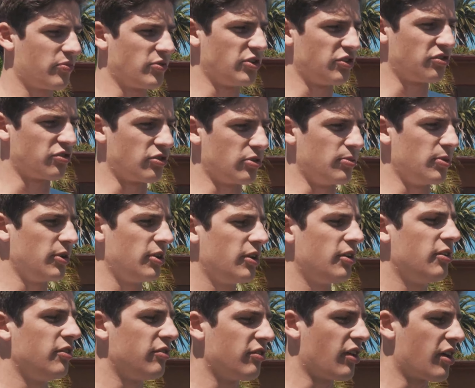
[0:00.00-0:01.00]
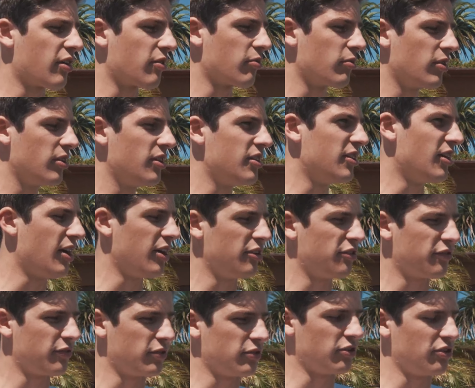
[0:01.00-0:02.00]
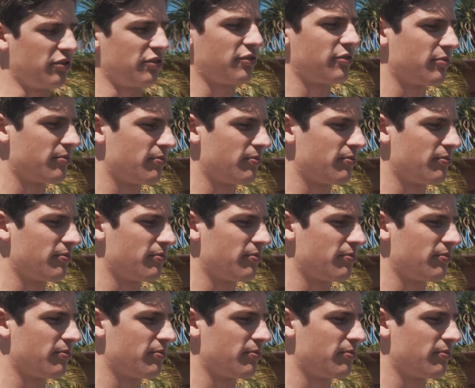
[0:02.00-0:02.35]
distributed is like really nice for just